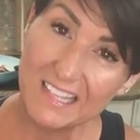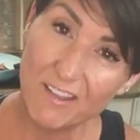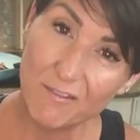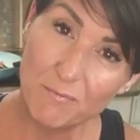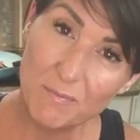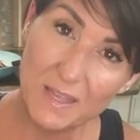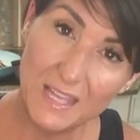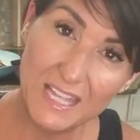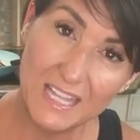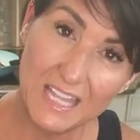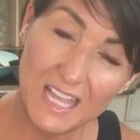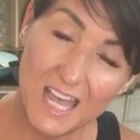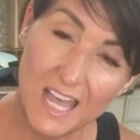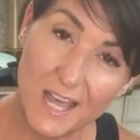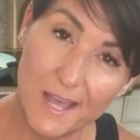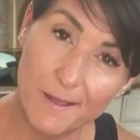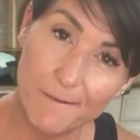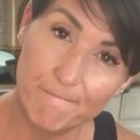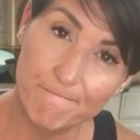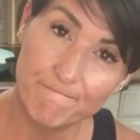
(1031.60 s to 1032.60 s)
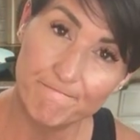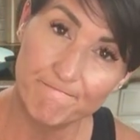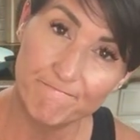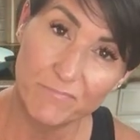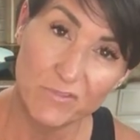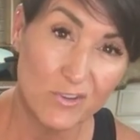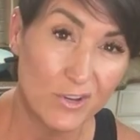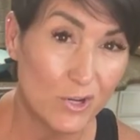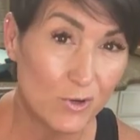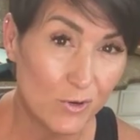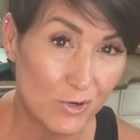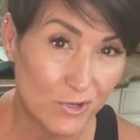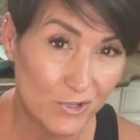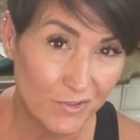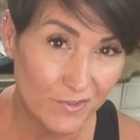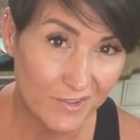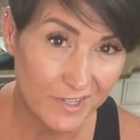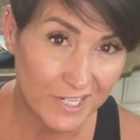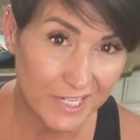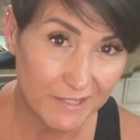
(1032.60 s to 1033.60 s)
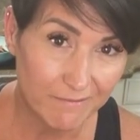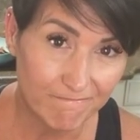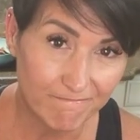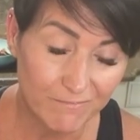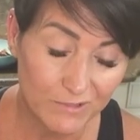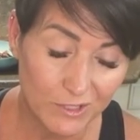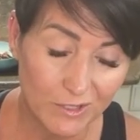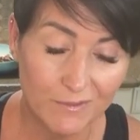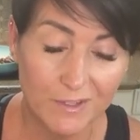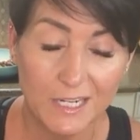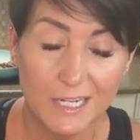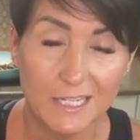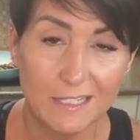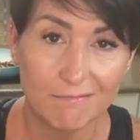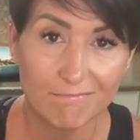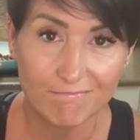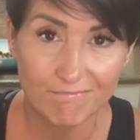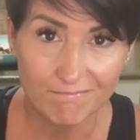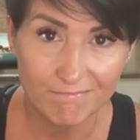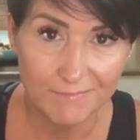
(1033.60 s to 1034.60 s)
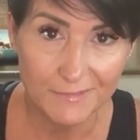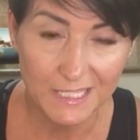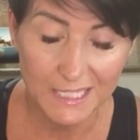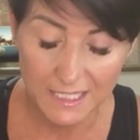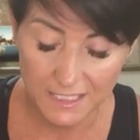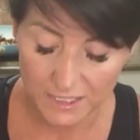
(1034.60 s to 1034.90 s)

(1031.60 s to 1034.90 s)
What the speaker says: have been 3/4 of a cup, so I've got to dig